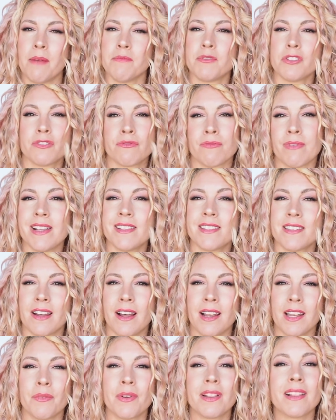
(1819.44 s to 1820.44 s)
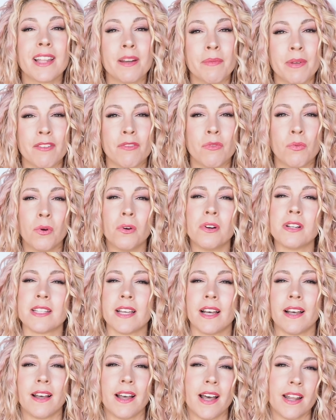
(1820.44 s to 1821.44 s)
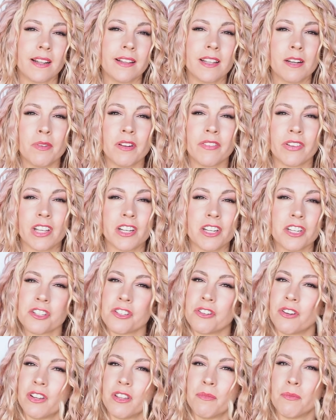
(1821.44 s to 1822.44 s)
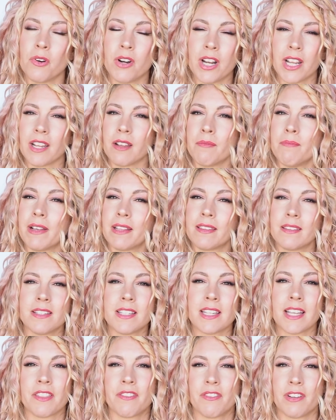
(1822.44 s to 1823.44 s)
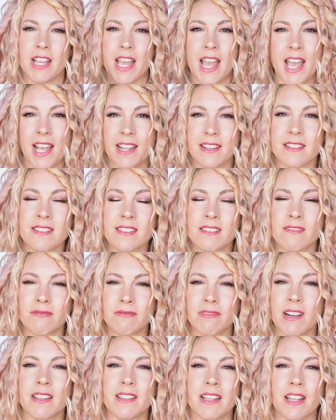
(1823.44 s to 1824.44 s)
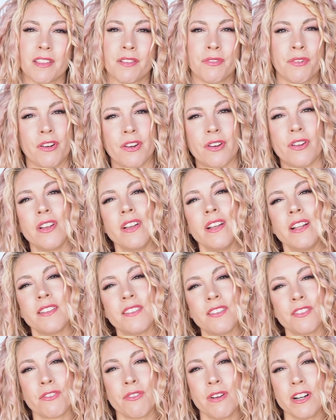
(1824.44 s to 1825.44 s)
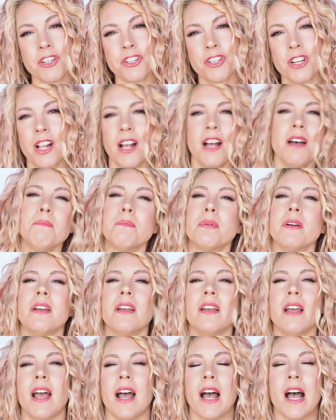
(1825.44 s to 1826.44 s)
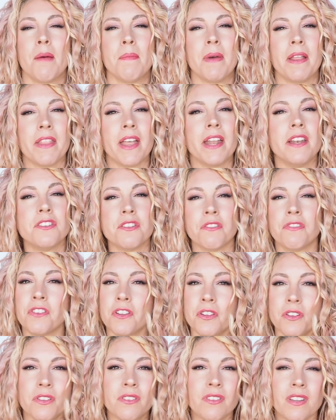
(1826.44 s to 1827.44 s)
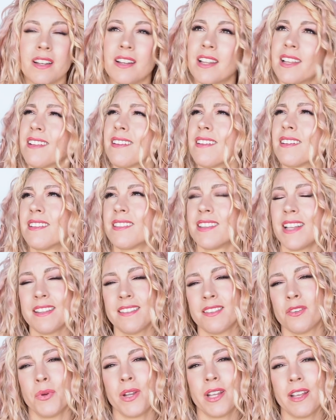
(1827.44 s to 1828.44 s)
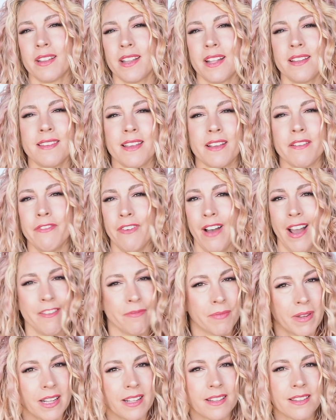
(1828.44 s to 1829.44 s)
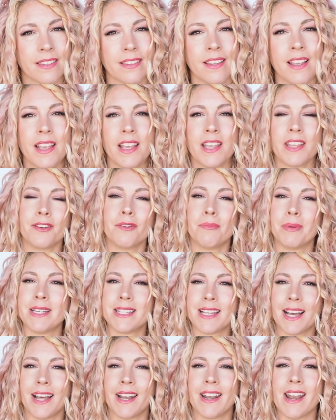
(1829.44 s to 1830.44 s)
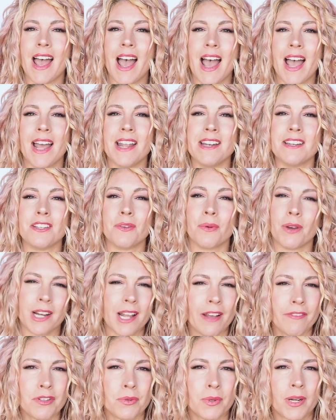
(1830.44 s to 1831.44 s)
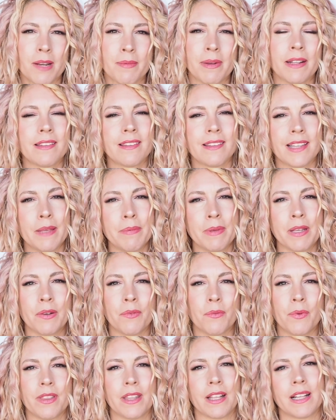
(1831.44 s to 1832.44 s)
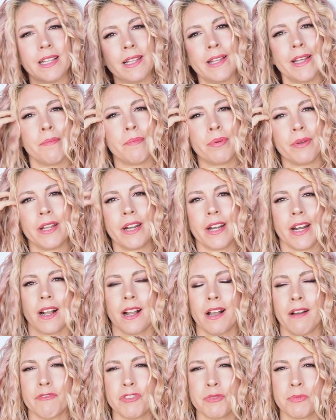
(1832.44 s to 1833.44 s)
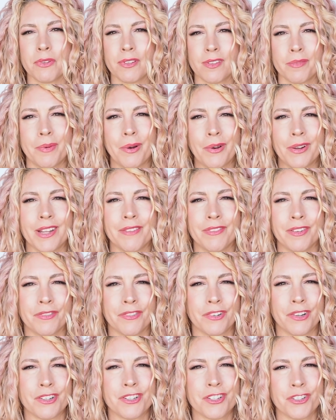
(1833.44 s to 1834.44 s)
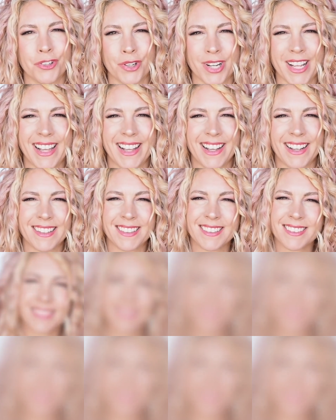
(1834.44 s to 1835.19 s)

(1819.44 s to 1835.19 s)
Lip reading: just restyle it with a little bit of water and a little bit of conditioner in the morning, mix it together in your hands, run that through, scrunch it up, and then diffuse. And like, that's quicker, that's like 5 minutes. You'll be done, and you won't have to worry about sleeping with a clip in an uncomfortable spot if you've got shorter hair.